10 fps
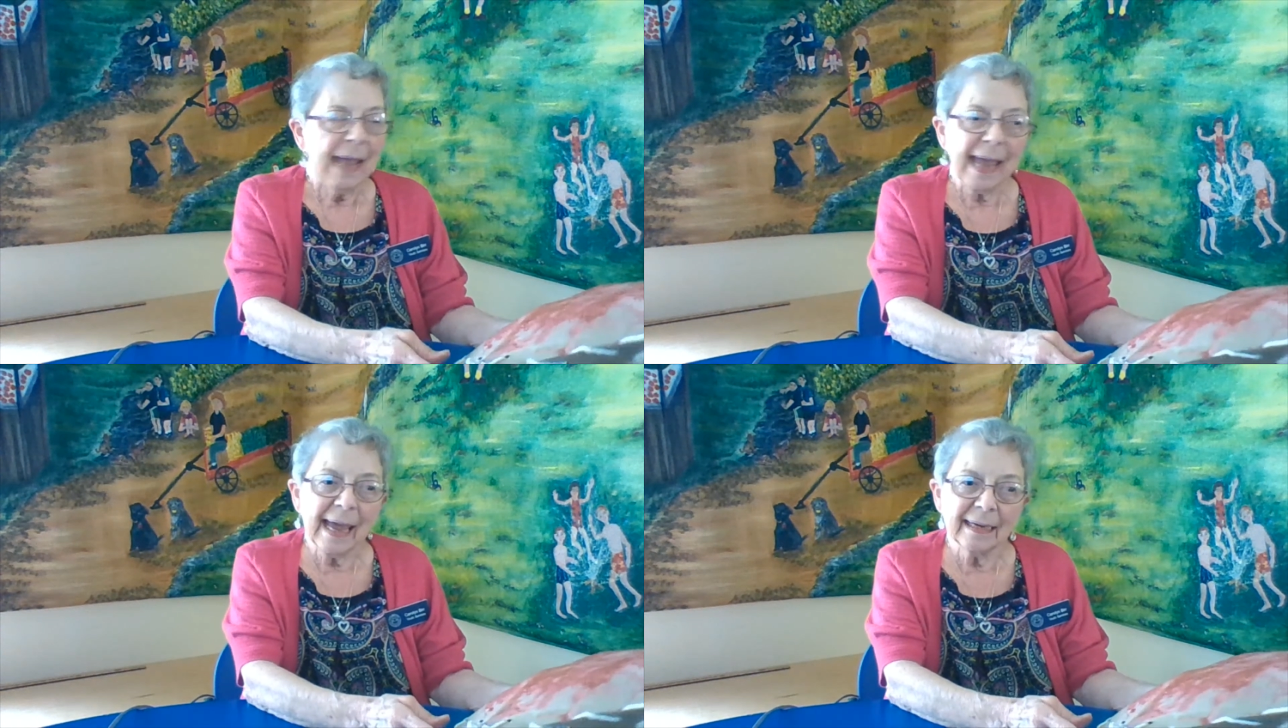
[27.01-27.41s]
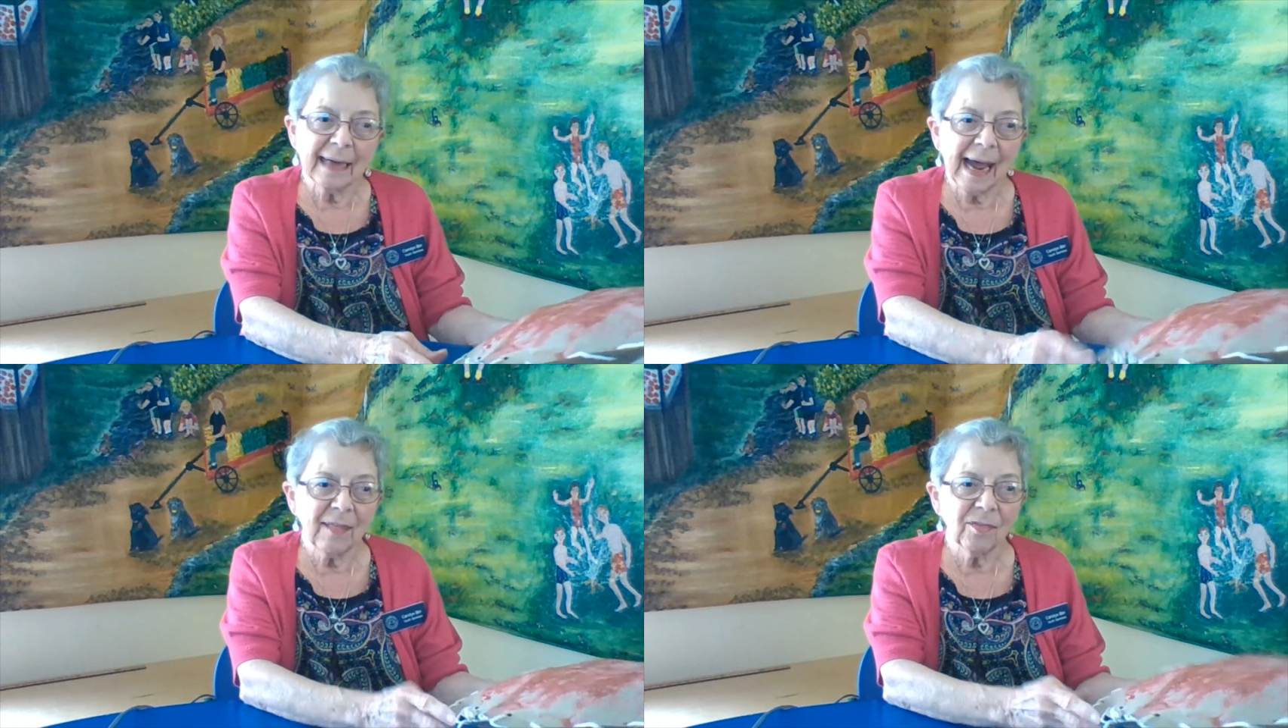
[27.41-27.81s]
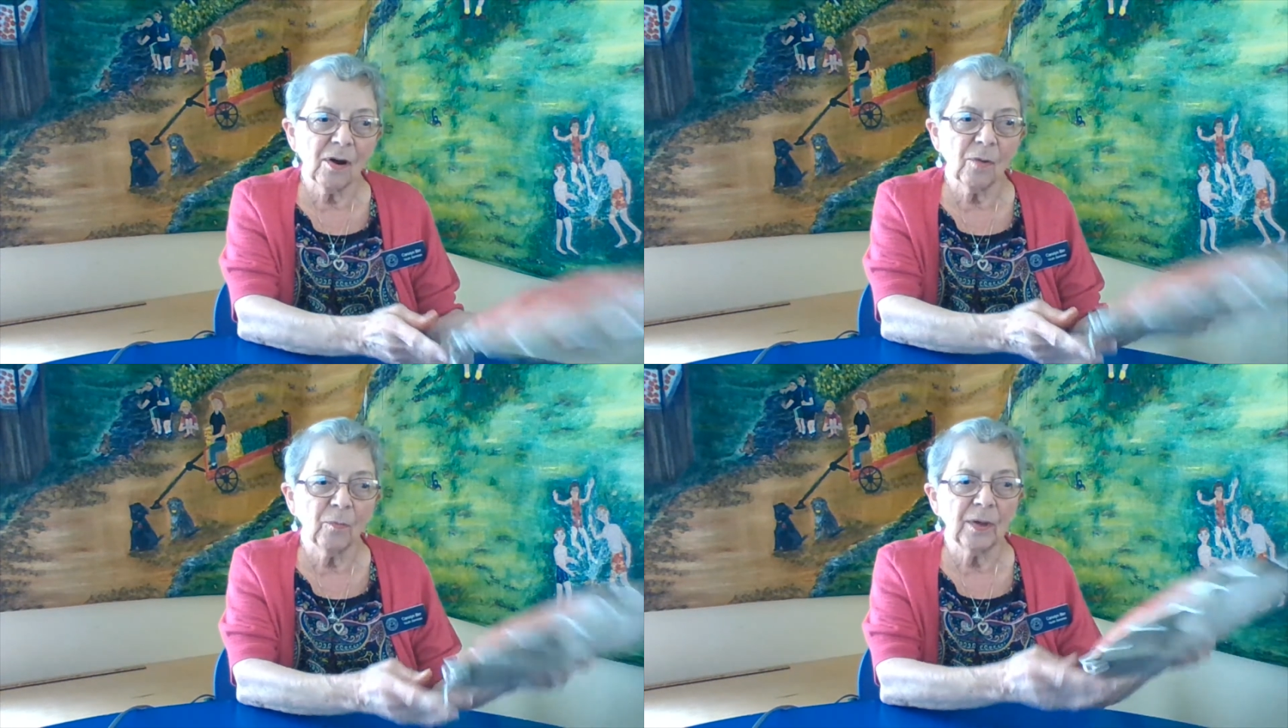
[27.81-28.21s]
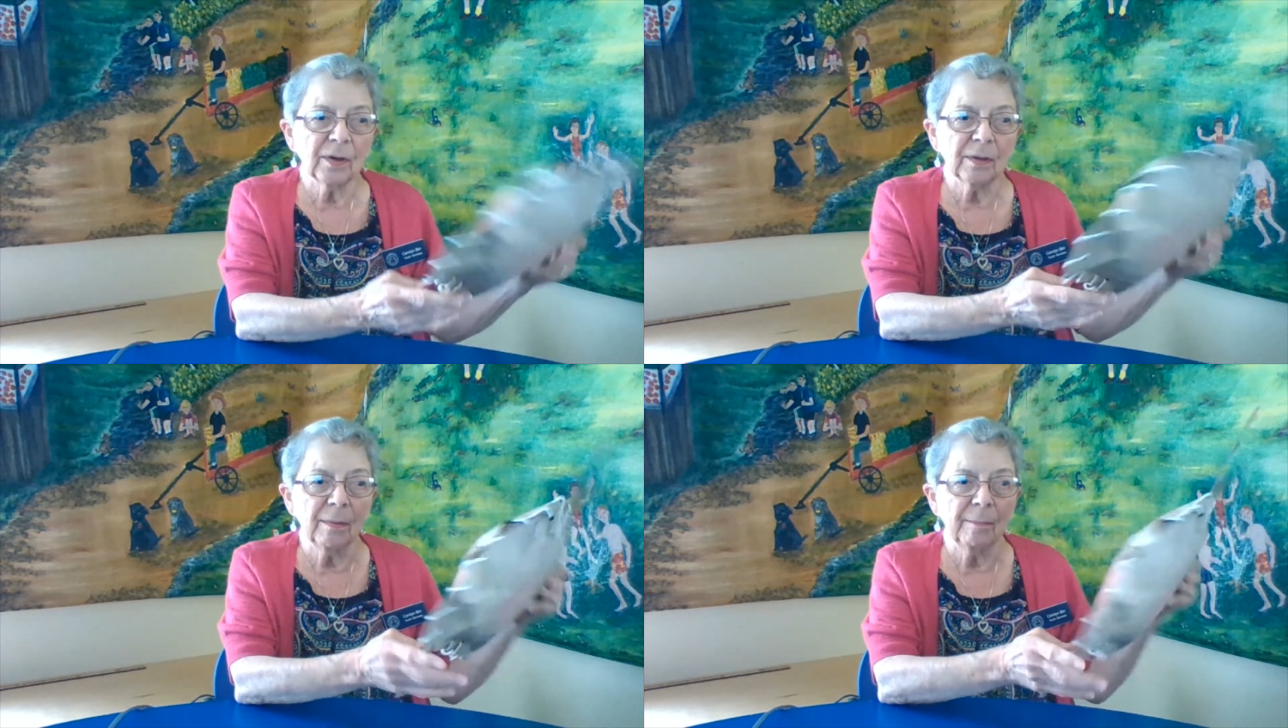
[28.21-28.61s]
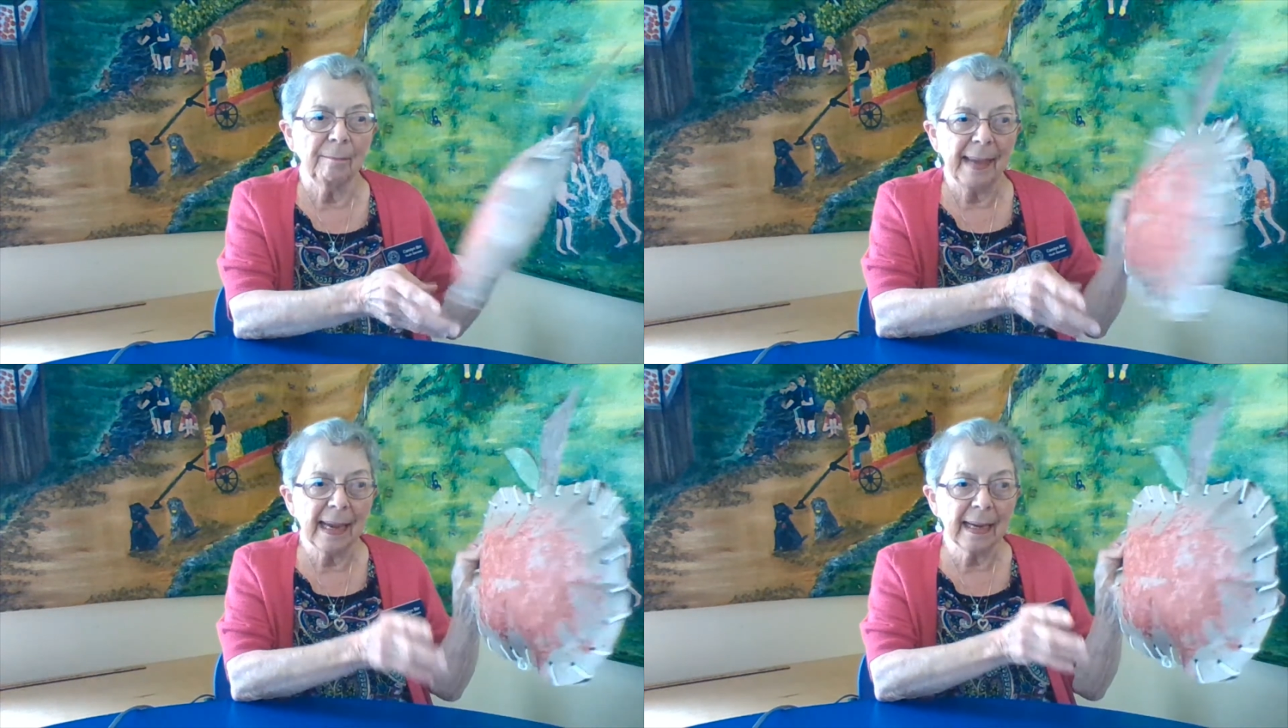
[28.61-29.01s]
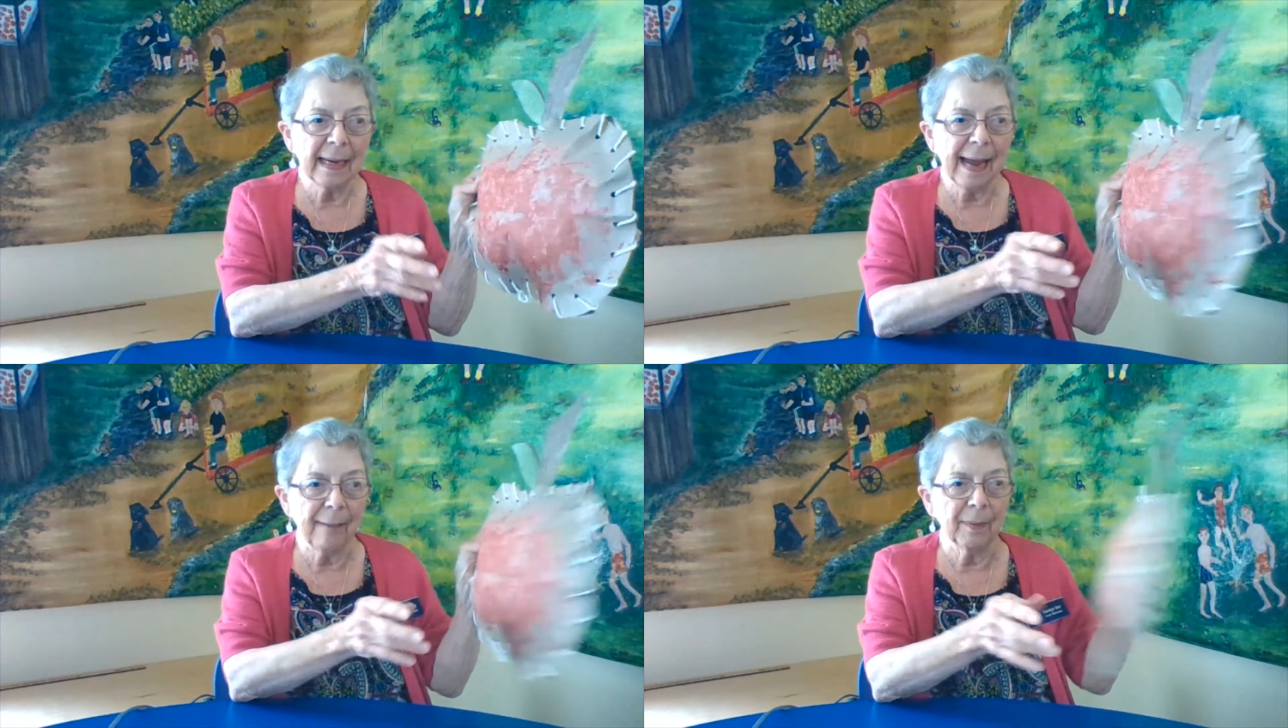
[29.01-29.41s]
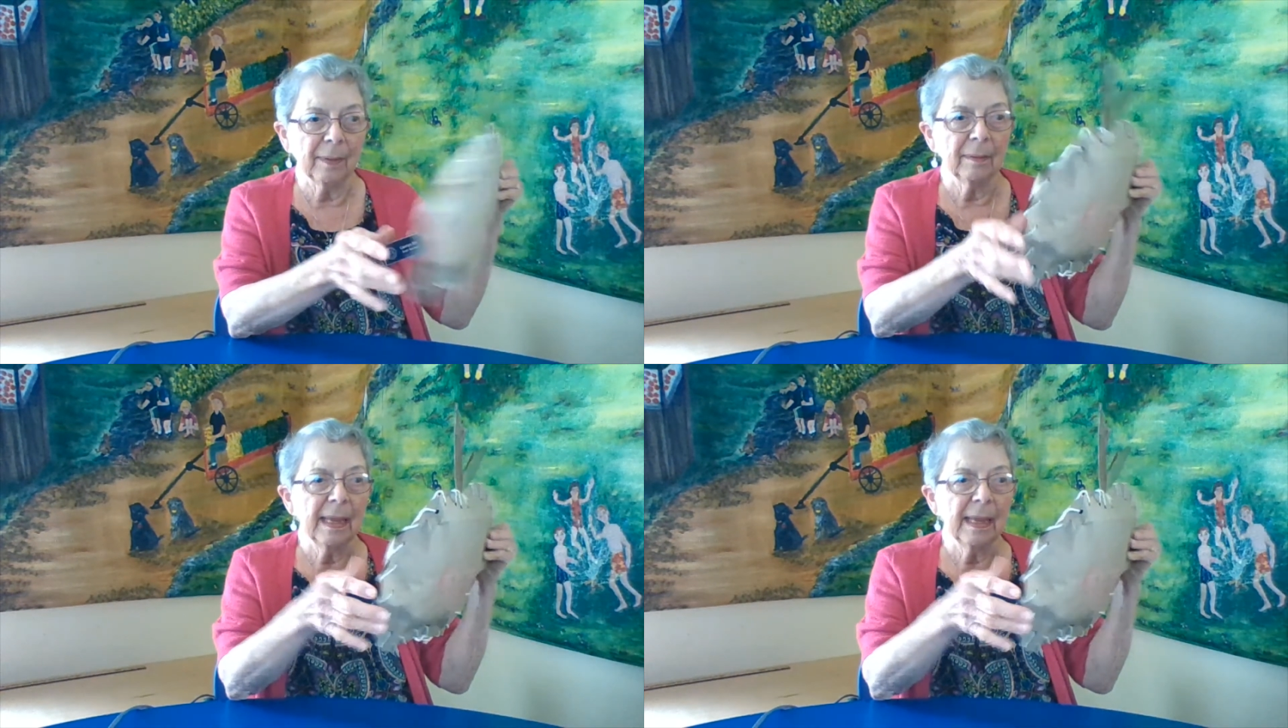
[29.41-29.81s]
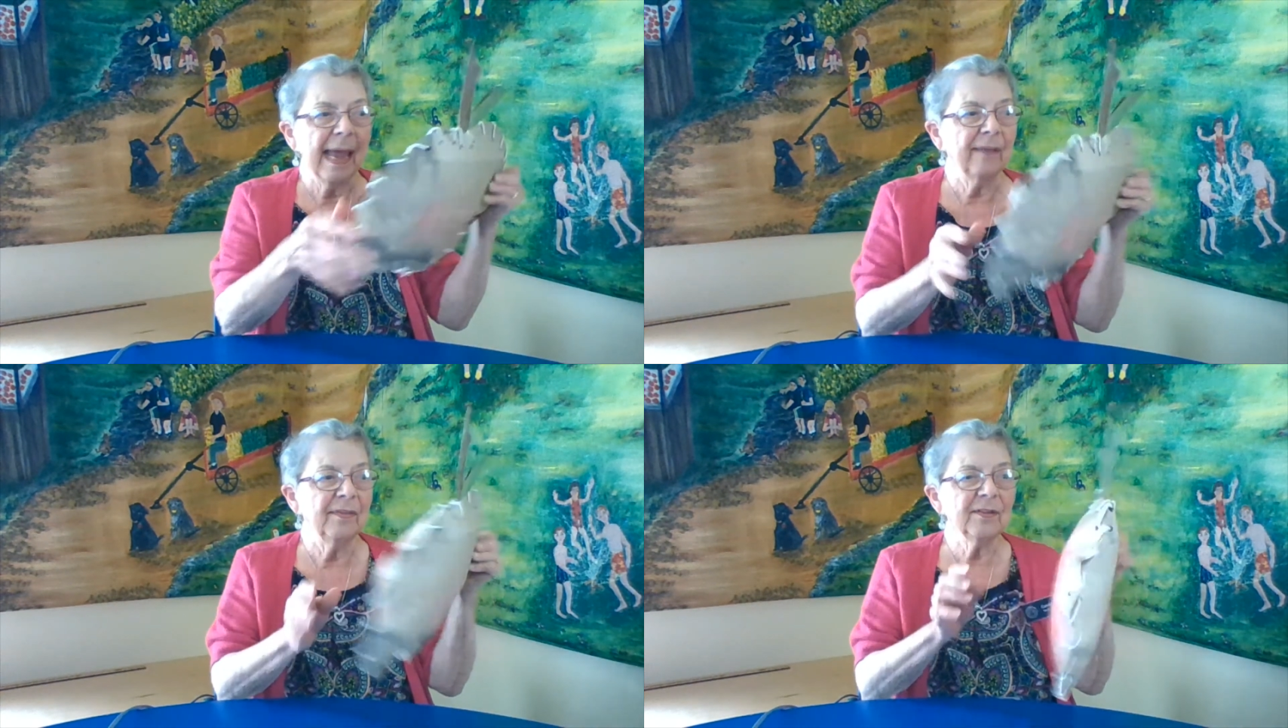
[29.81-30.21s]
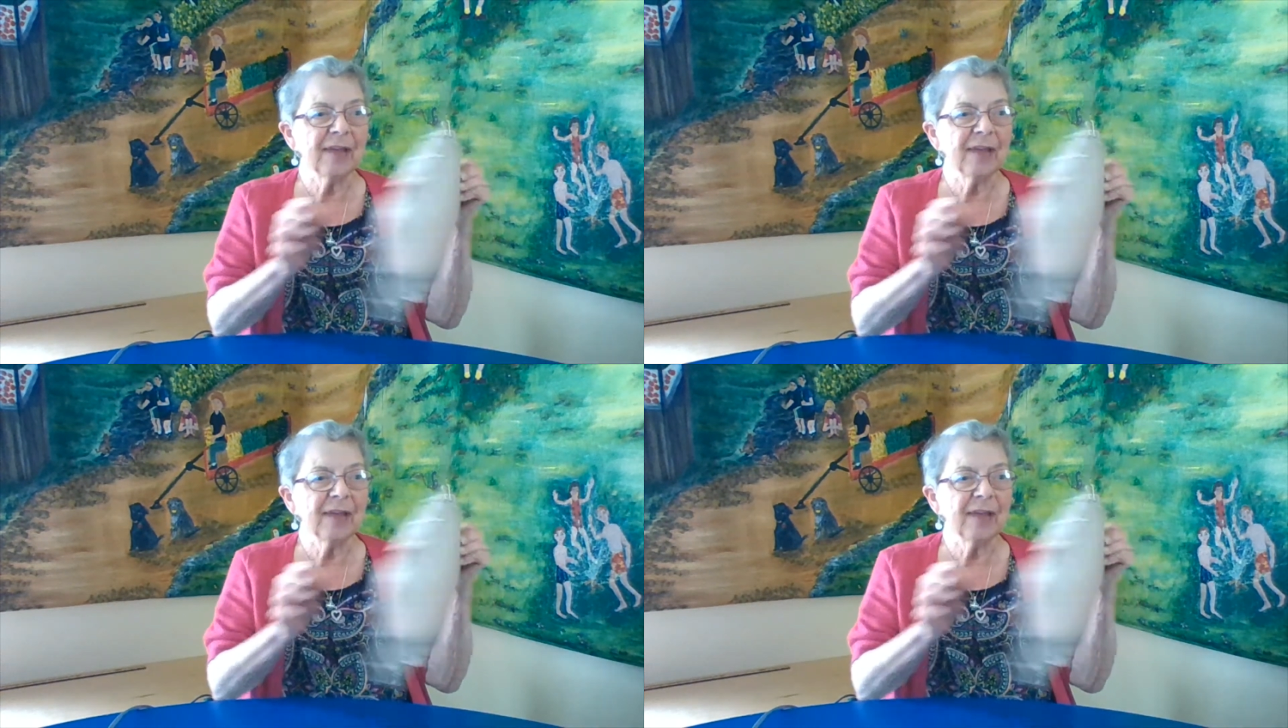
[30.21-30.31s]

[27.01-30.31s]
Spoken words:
And I thought we could make an apple. And this